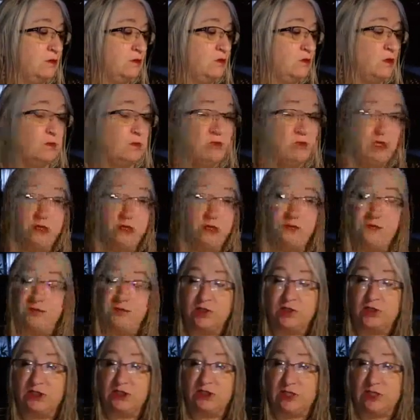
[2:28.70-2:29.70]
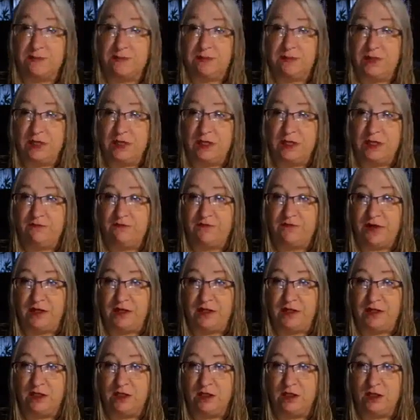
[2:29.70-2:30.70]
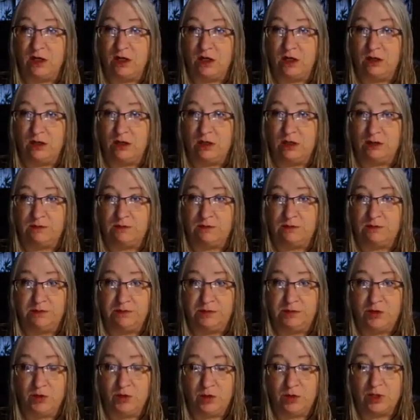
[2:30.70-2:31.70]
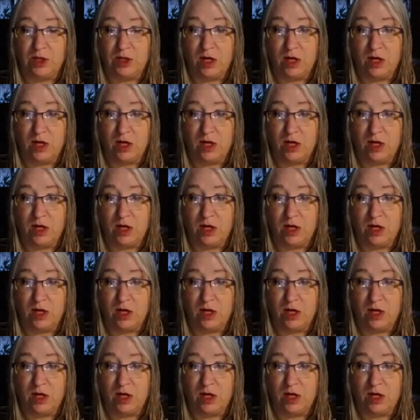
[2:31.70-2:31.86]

Normally the first step in doing